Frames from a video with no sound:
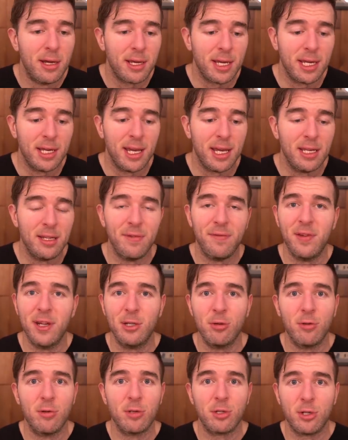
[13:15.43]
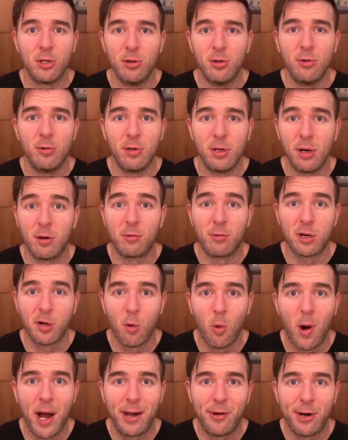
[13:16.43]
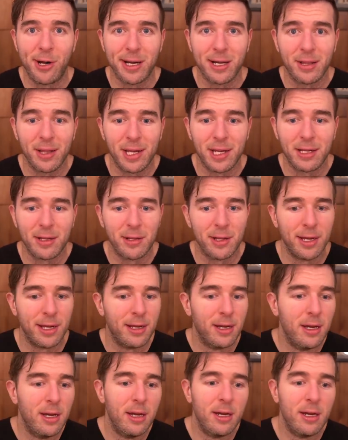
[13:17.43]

in individuals who, you know, require it clinically.